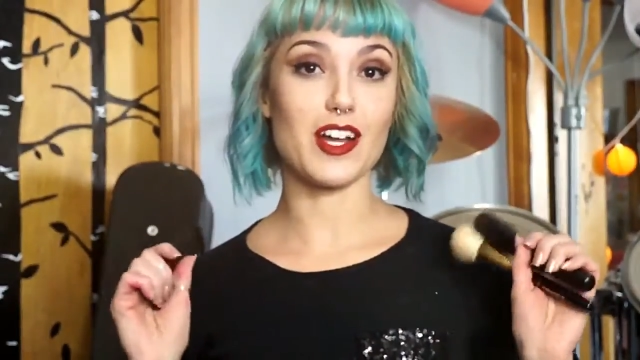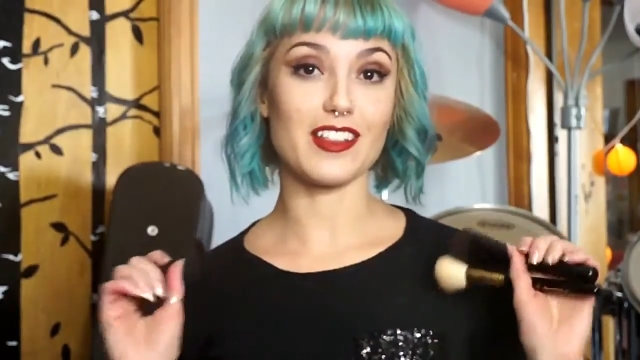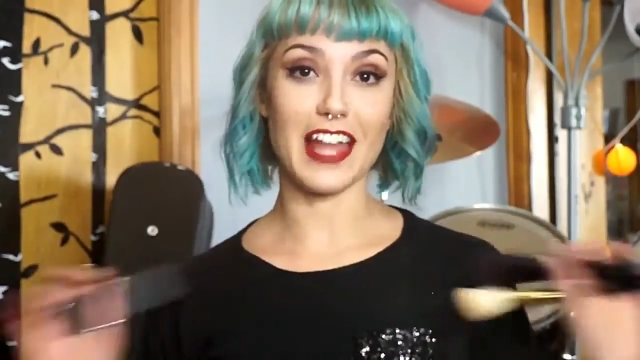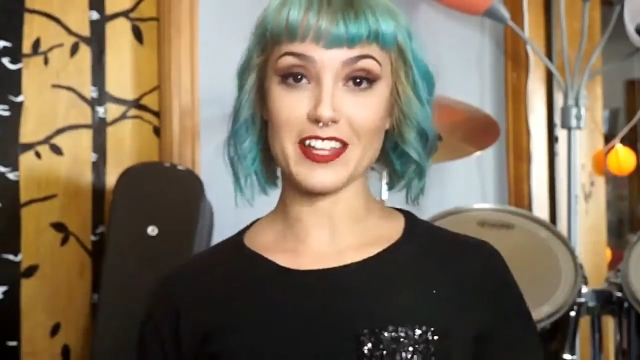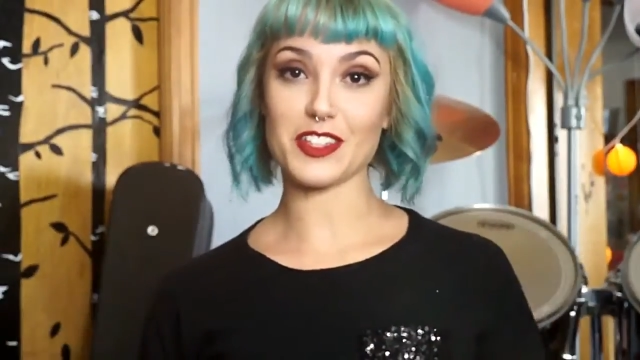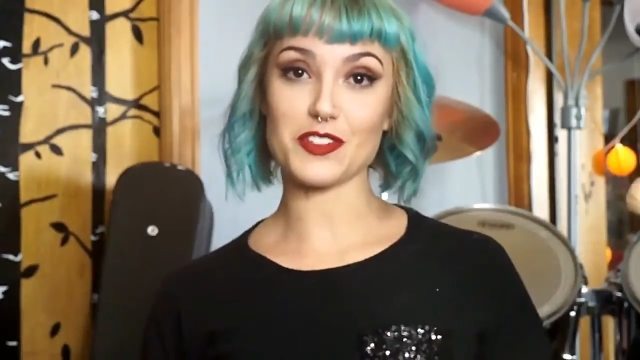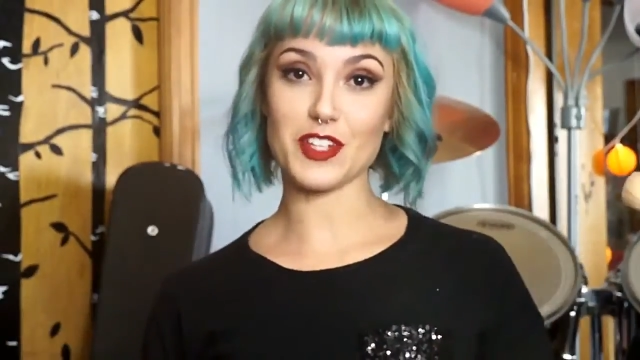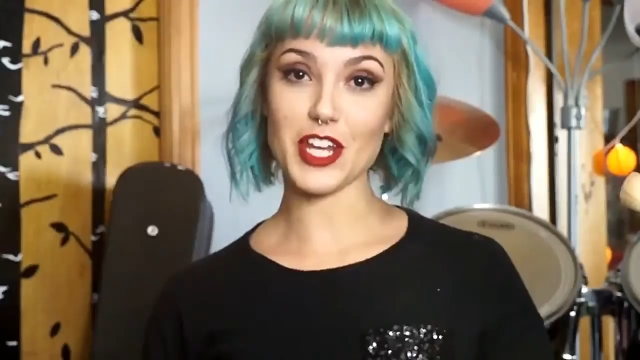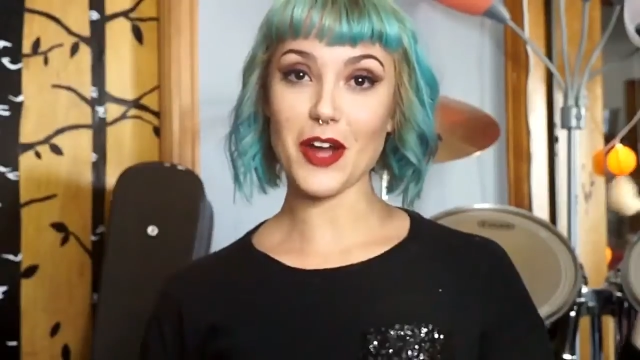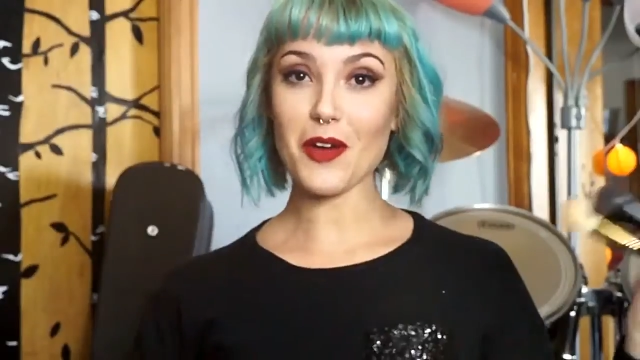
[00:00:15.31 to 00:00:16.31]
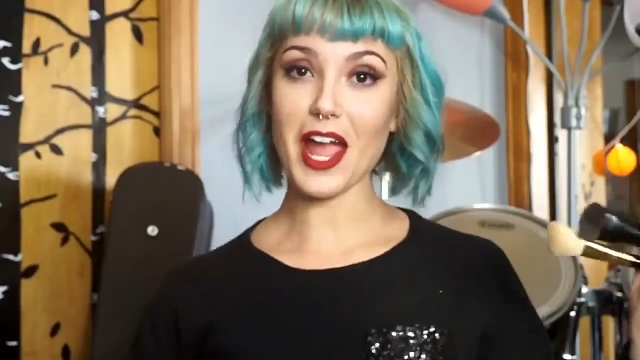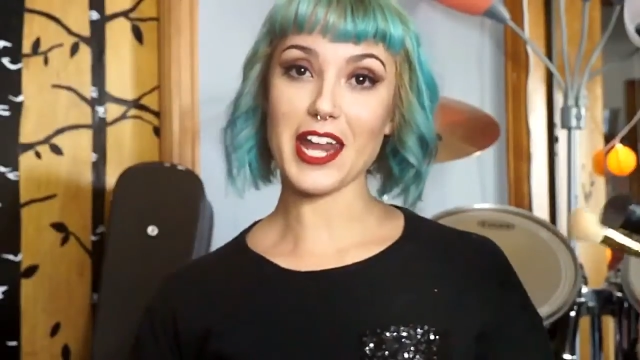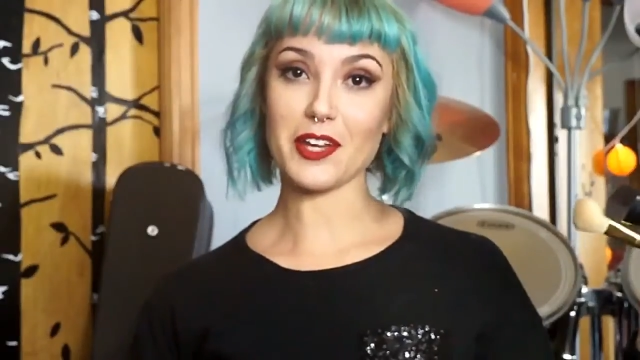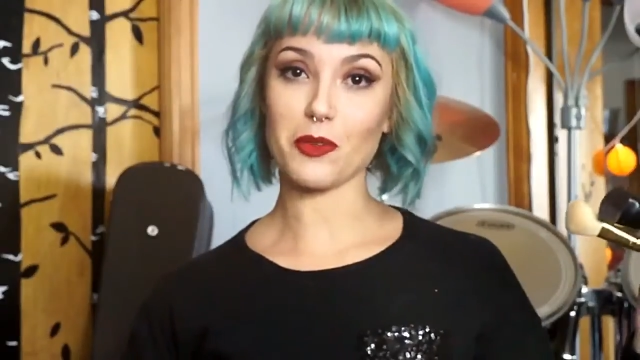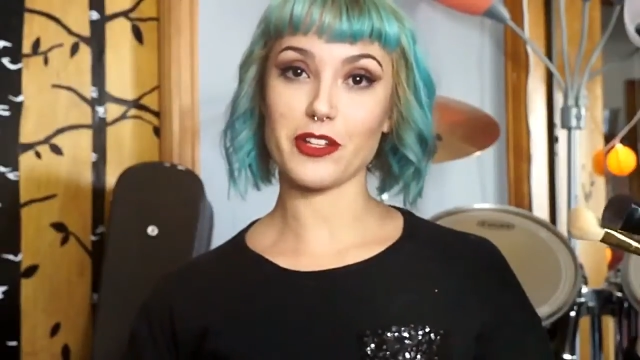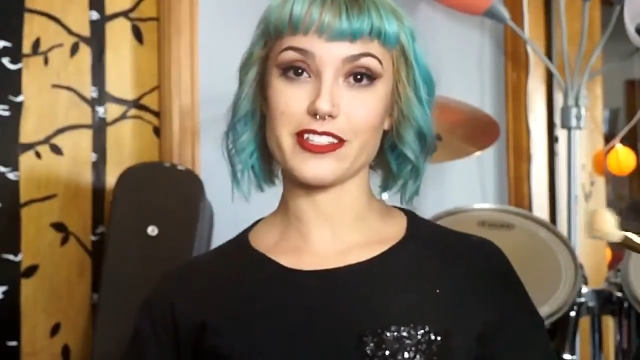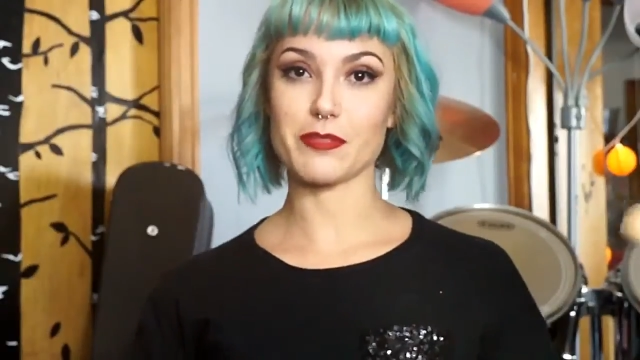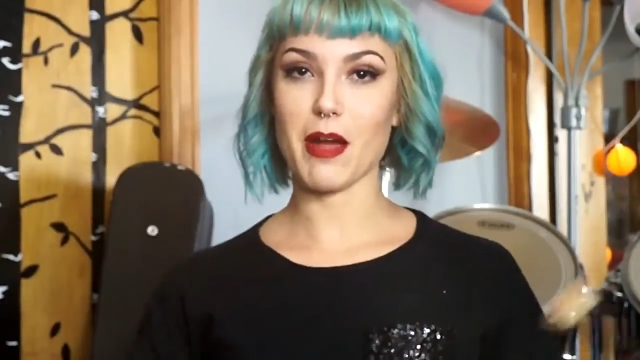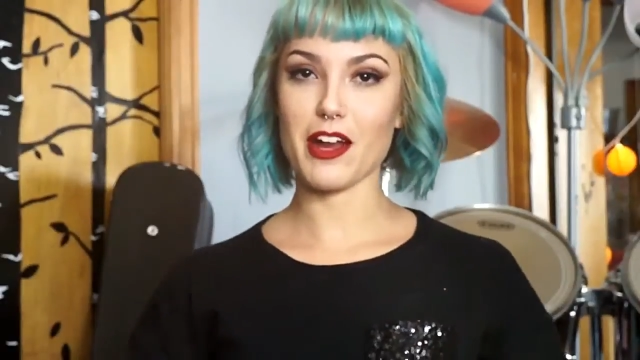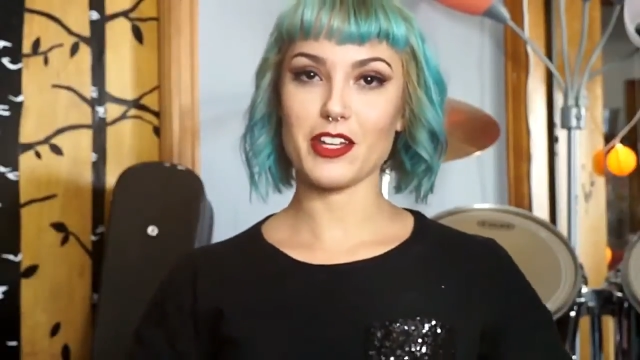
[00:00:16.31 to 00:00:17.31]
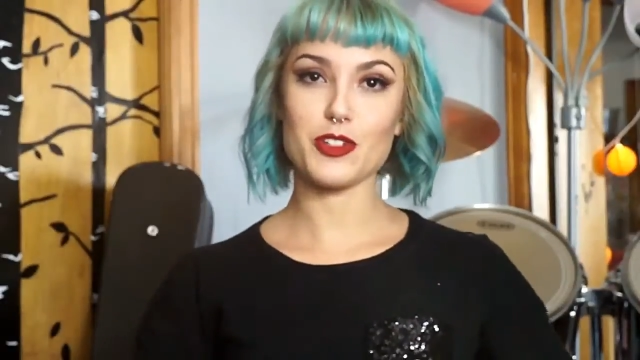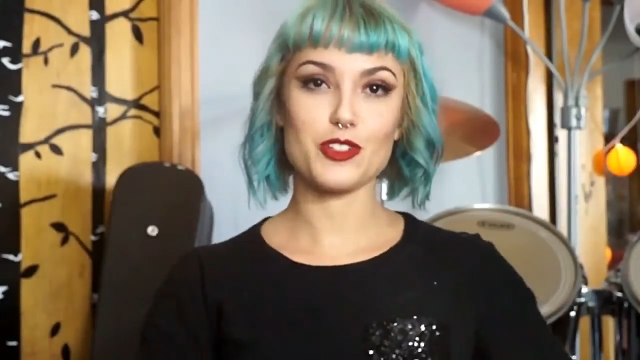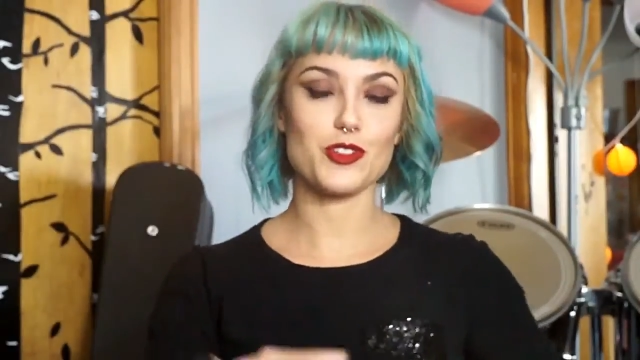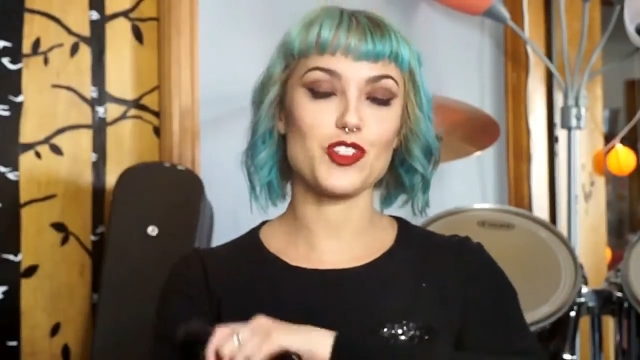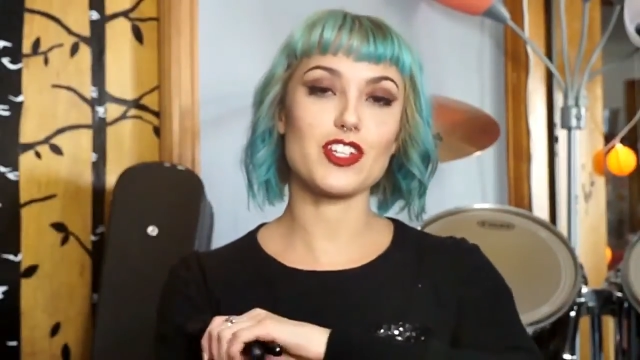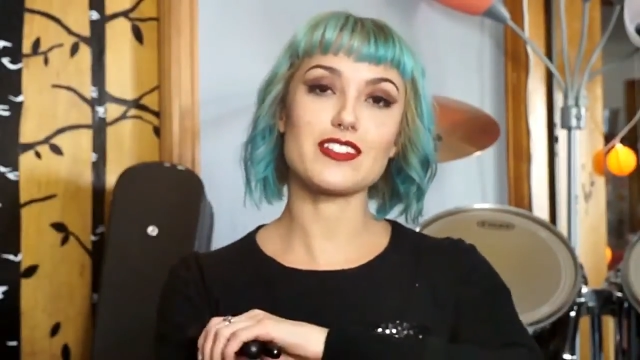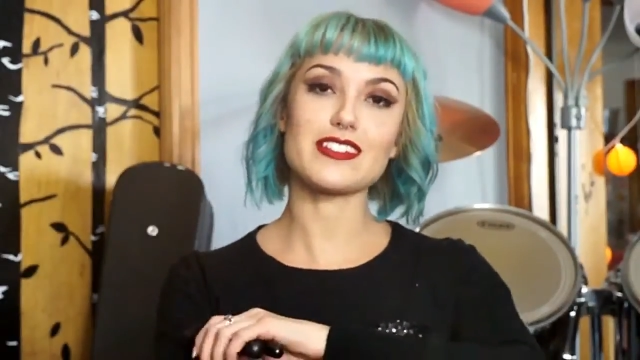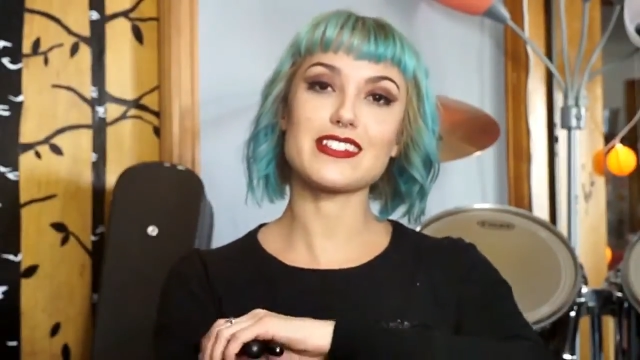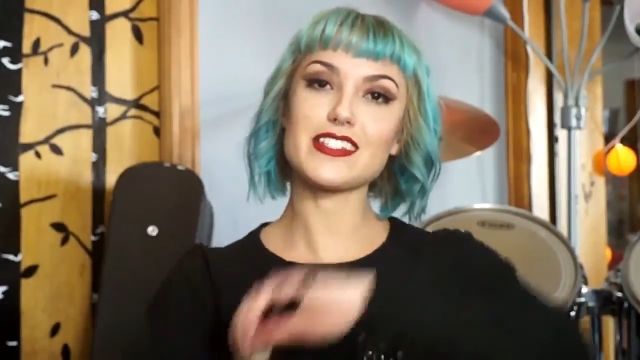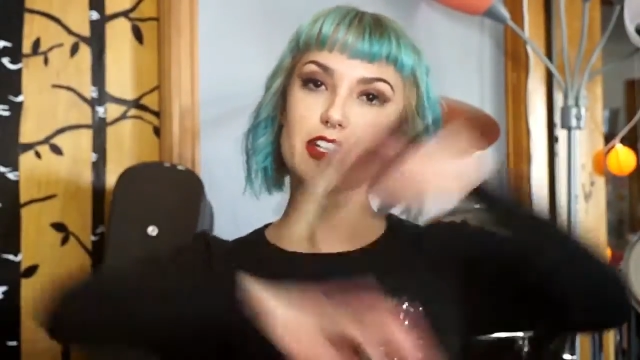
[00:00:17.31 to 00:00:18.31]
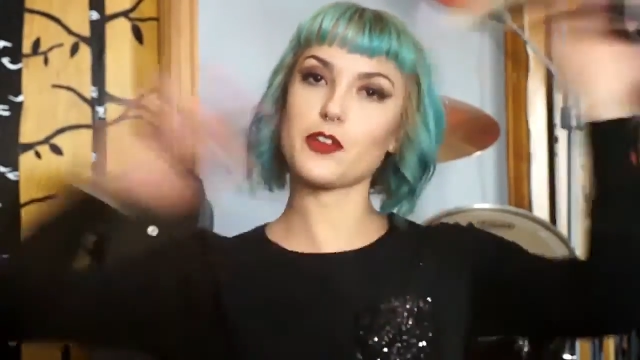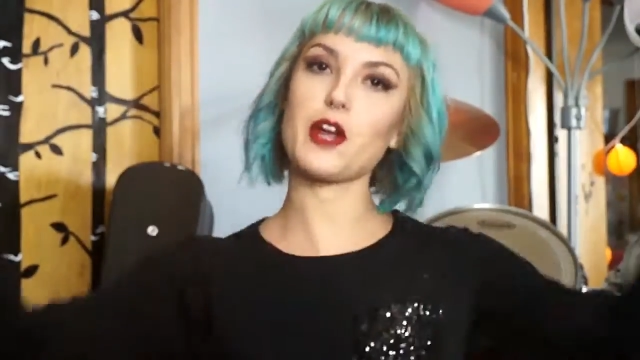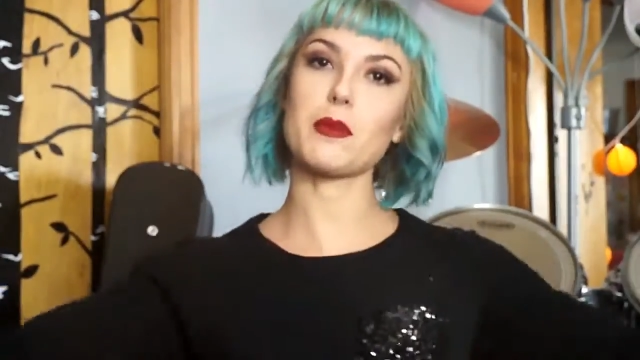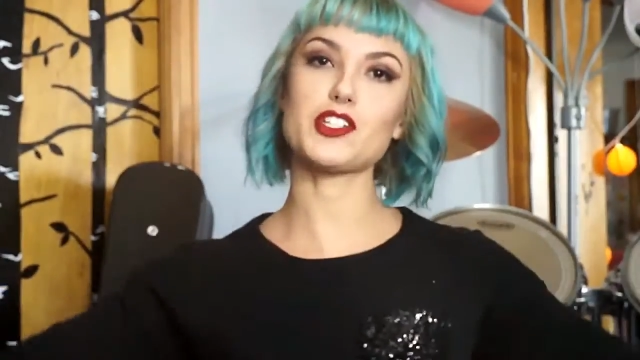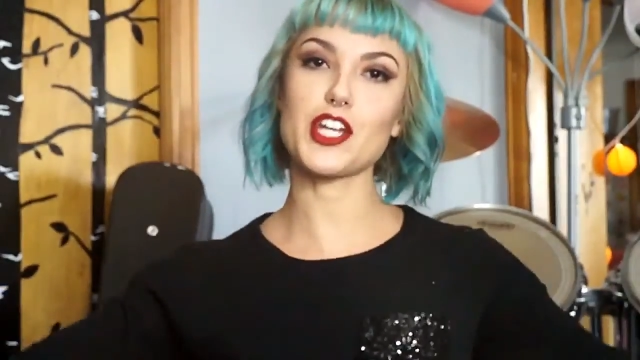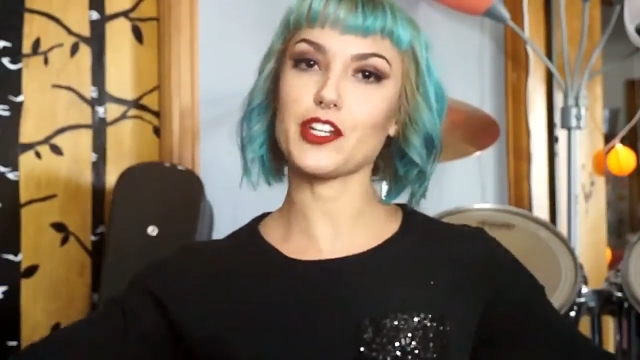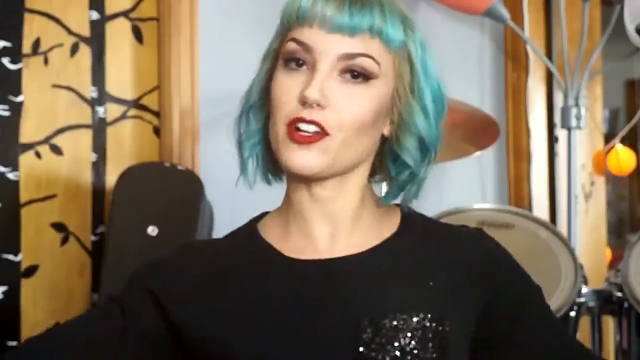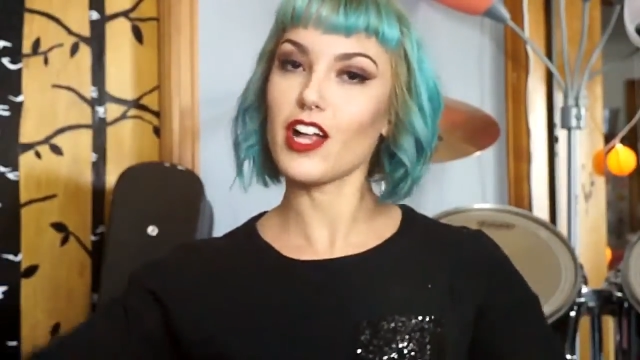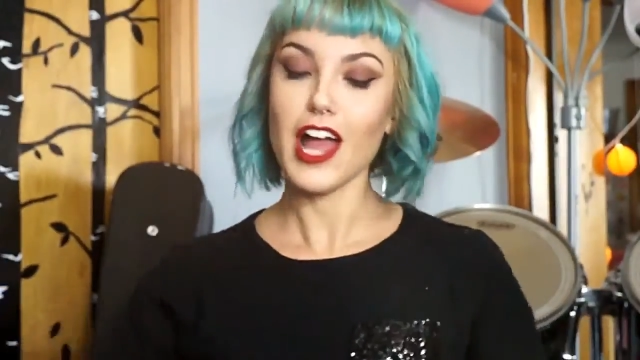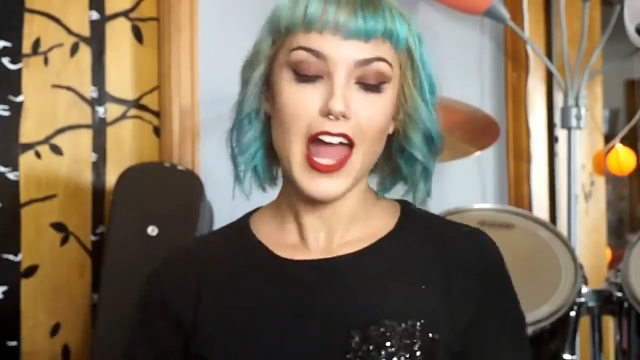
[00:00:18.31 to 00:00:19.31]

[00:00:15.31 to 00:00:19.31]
like this video and it will inspire you to just stick around my channel